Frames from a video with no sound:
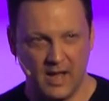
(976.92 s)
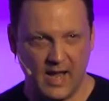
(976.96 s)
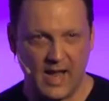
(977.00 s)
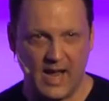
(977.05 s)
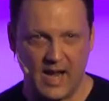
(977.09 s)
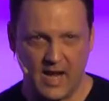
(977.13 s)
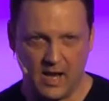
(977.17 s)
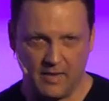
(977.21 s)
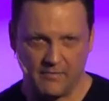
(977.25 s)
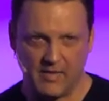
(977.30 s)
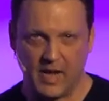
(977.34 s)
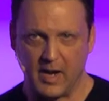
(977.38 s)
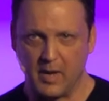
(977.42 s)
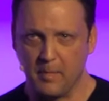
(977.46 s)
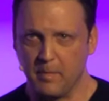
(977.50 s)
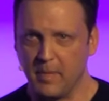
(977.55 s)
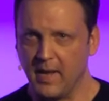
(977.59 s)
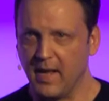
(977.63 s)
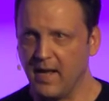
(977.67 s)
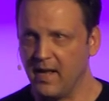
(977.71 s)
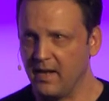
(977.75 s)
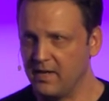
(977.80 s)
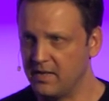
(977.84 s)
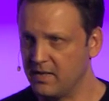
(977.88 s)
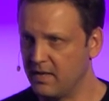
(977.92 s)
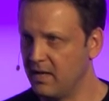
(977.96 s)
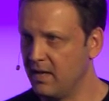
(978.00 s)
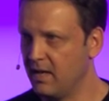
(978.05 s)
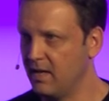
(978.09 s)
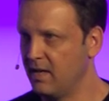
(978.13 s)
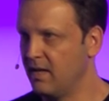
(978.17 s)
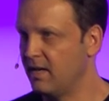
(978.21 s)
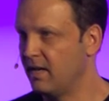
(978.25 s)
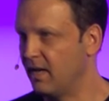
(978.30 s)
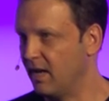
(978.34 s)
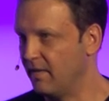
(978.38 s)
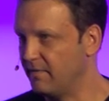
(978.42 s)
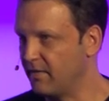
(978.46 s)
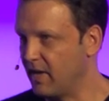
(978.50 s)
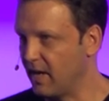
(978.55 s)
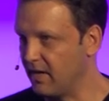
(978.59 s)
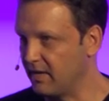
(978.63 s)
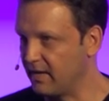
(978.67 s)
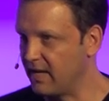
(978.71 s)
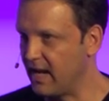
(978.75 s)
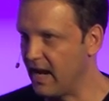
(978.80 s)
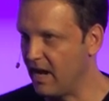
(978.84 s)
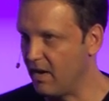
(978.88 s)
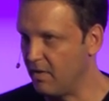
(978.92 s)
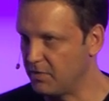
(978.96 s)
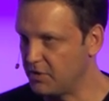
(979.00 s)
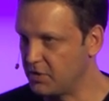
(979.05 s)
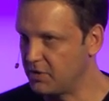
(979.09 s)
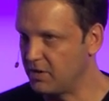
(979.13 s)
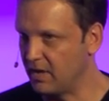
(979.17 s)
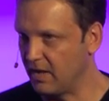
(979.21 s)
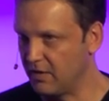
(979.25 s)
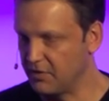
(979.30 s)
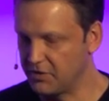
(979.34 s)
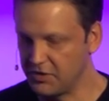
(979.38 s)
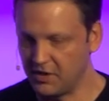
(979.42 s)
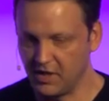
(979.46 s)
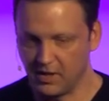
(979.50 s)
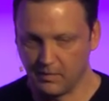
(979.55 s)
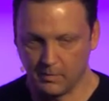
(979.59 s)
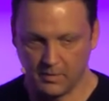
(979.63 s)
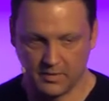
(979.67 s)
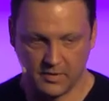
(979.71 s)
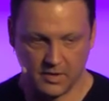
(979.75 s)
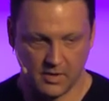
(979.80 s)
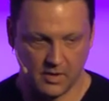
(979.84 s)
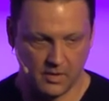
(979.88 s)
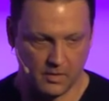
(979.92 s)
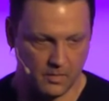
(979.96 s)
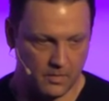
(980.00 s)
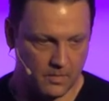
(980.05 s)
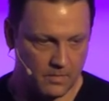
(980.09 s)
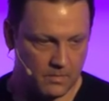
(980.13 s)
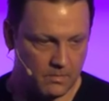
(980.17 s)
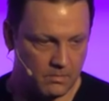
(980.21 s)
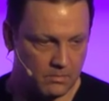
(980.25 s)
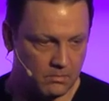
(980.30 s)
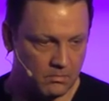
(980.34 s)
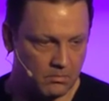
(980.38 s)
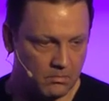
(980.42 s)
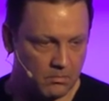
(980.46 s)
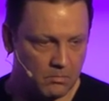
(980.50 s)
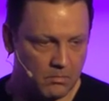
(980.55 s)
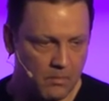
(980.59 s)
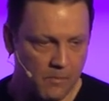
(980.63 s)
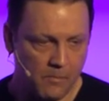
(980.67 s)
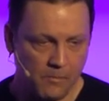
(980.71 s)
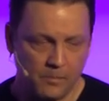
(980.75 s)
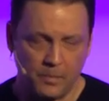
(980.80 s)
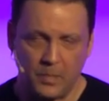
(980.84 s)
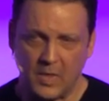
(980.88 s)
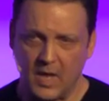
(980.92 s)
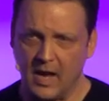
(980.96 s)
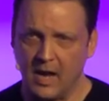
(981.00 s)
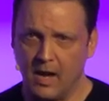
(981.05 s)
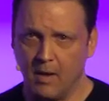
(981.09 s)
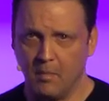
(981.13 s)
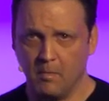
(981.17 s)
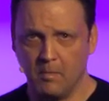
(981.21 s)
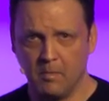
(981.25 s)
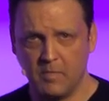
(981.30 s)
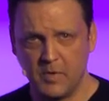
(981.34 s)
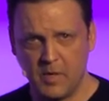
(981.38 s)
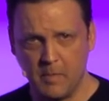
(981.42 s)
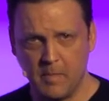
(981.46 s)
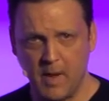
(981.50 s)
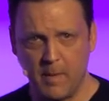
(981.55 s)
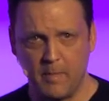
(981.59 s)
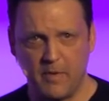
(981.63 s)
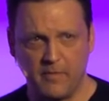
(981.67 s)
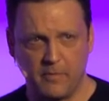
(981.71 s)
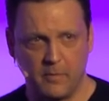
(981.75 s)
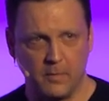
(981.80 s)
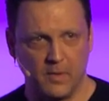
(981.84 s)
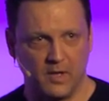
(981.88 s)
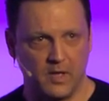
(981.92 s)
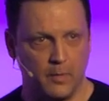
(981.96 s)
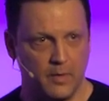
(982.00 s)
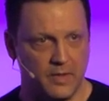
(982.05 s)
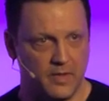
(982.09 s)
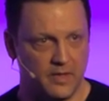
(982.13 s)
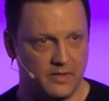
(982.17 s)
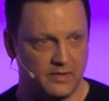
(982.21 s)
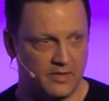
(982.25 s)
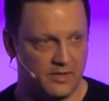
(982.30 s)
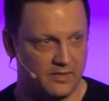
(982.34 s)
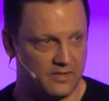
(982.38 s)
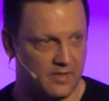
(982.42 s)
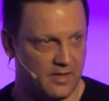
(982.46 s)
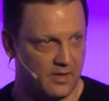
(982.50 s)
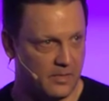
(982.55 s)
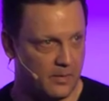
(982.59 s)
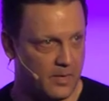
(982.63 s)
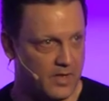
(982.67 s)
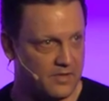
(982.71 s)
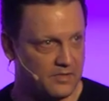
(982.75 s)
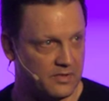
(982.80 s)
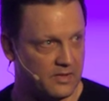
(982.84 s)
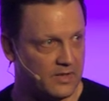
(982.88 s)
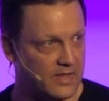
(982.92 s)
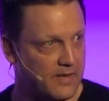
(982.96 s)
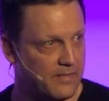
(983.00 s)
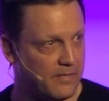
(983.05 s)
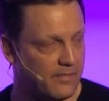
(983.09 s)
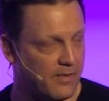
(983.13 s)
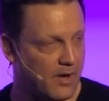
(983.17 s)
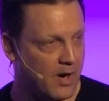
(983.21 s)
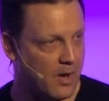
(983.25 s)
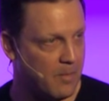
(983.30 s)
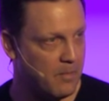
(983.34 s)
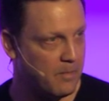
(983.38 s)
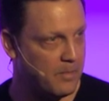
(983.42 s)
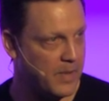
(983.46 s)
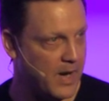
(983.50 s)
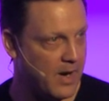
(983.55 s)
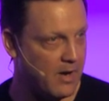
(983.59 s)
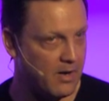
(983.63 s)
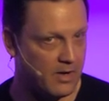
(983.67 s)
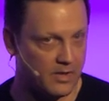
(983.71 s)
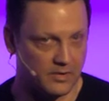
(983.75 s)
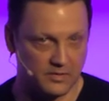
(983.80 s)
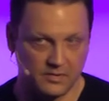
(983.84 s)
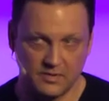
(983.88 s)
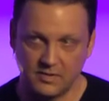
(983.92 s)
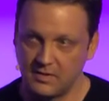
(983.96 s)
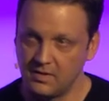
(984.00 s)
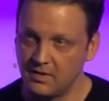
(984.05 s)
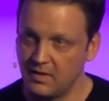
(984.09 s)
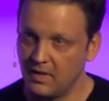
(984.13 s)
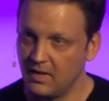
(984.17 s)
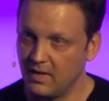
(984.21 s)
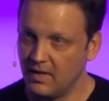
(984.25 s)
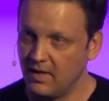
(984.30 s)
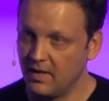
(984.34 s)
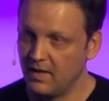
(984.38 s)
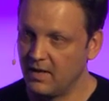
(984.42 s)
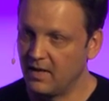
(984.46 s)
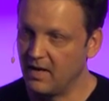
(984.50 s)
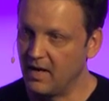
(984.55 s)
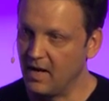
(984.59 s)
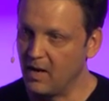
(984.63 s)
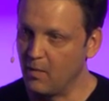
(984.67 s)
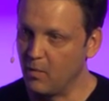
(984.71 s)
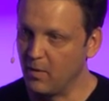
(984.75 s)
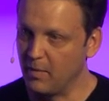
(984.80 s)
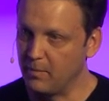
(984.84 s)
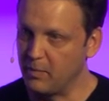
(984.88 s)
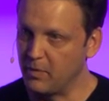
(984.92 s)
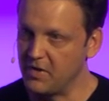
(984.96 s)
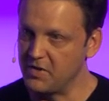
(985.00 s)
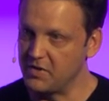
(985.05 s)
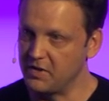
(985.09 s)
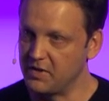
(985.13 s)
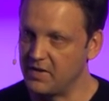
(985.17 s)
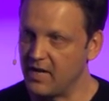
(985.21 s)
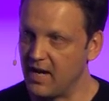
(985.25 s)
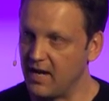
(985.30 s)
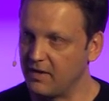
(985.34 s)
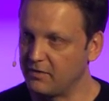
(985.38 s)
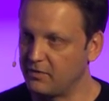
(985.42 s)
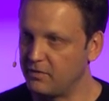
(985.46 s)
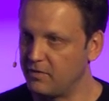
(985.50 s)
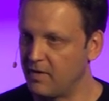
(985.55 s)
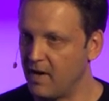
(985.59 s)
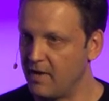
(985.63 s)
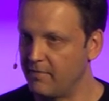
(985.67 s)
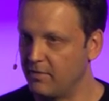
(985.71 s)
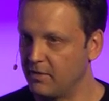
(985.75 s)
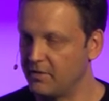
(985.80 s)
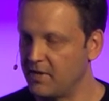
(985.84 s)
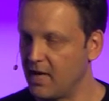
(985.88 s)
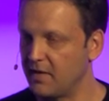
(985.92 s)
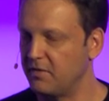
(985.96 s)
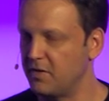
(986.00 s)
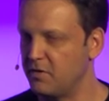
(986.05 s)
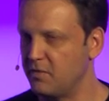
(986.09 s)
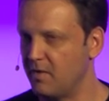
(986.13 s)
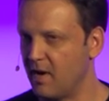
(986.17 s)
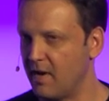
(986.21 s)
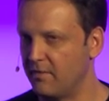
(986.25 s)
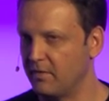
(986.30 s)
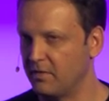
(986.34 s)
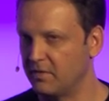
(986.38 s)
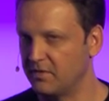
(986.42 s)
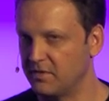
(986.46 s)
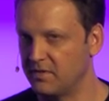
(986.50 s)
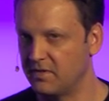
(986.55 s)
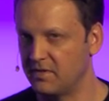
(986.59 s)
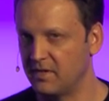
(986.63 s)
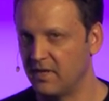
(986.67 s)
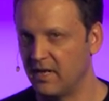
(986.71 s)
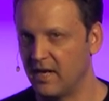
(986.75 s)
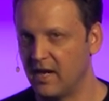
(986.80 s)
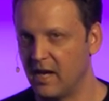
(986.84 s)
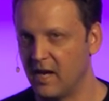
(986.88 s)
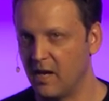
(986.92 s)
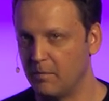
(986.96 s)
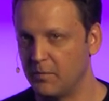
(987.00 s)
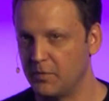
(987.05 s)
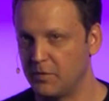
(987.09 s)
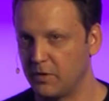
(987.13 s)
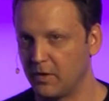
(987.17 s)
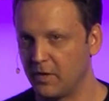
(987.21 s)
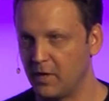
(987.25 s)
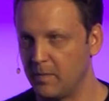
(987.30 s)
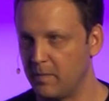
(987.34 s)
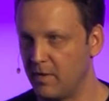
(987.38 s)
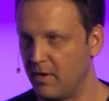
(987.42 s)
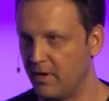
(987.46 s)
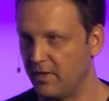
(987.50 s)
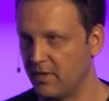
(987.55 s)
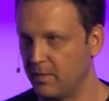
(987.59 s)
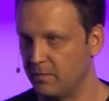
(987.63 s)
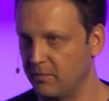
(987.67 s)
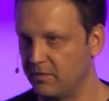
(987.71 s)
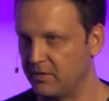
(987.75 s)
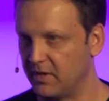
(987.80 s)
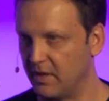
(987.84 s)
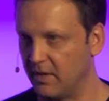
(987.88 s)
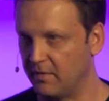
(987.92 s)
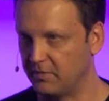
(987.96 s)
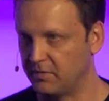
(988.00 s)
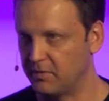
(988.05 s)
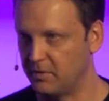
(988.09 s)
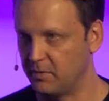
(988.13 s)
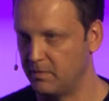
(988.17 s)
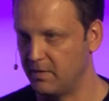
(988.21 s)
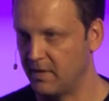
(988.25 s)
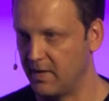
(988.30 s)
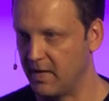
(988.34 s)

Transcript: hey, I've got a bed, I've got a couch, I'll share with you. Um, you may be familiar with this incident recently from Paris. Uh, where Parisian tax driver, taxi drivers uh, took it upon themselves to